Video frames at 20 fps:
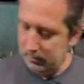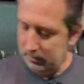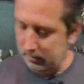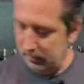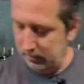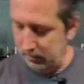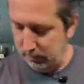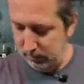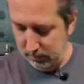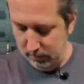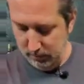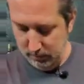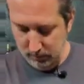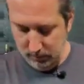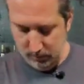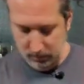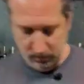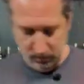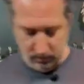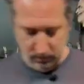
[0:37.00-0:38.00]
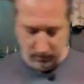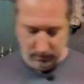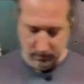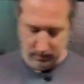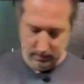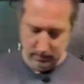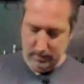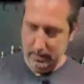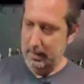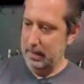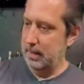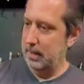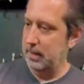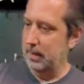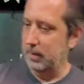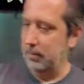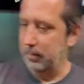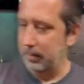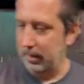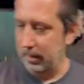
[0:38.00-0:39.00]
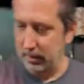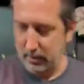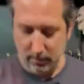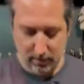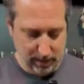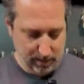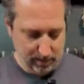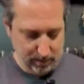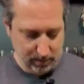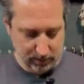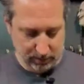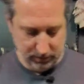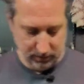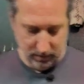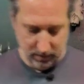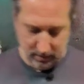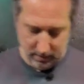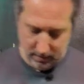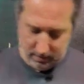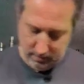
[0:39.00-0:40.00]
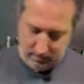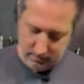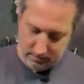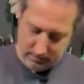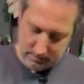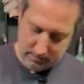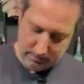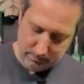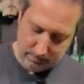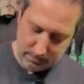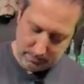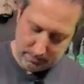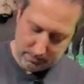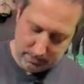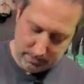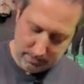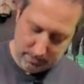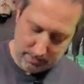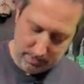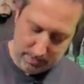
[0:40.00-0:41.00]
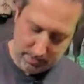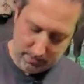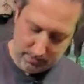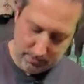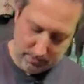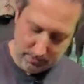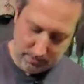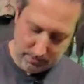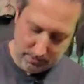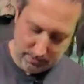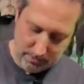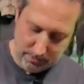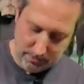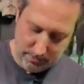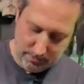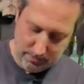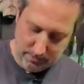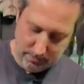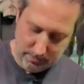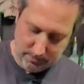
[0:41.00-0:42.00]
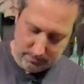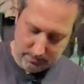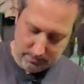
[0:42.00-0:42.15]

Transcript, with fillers: Woo. Then we're gonna grab our straw, mix that around real good.